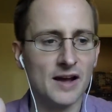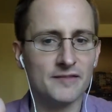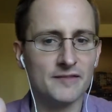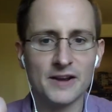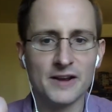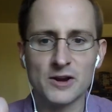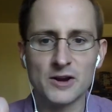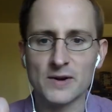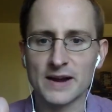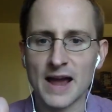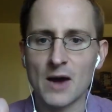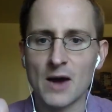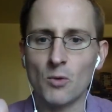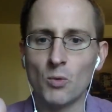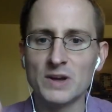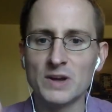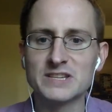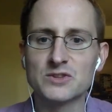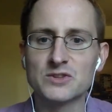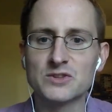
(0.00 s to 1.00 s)
figuring out
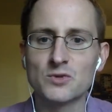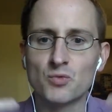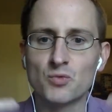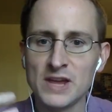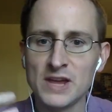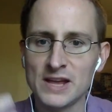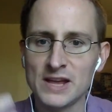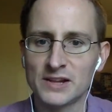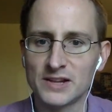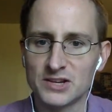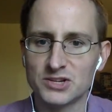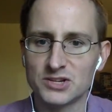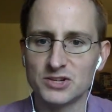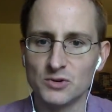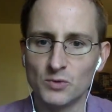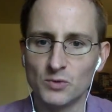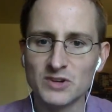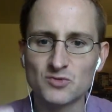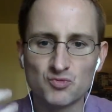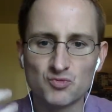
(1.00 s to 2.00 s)
what's the real
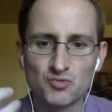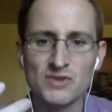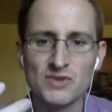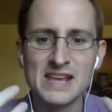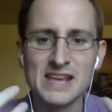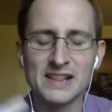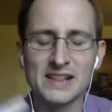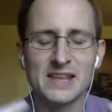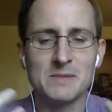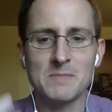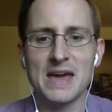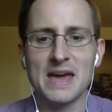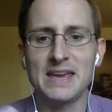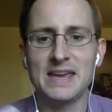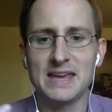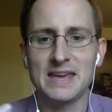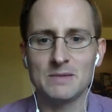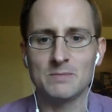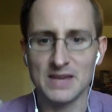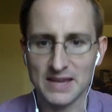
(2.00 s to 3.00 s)
issue, what's really
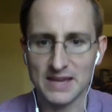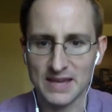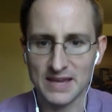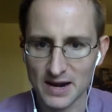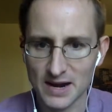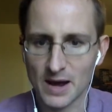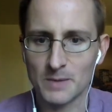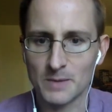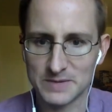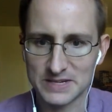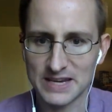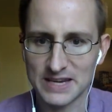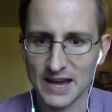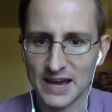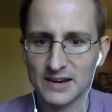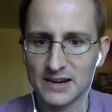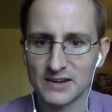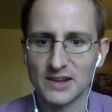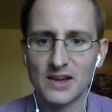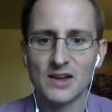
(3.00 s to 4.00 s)
making me get
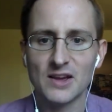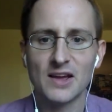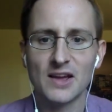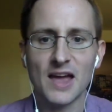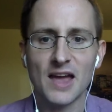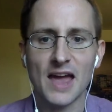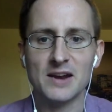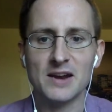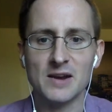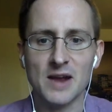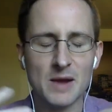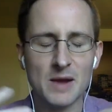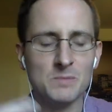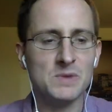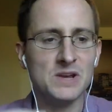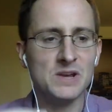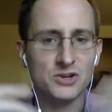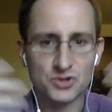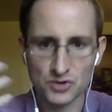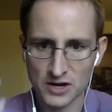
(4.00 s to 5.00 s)
upset and
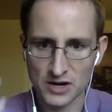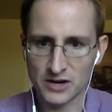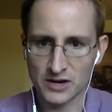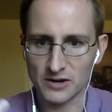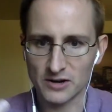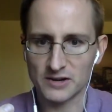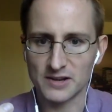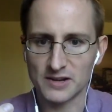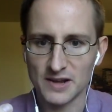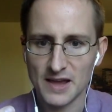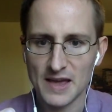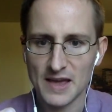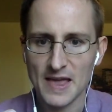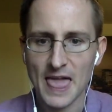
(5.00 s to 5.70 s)
being triggered.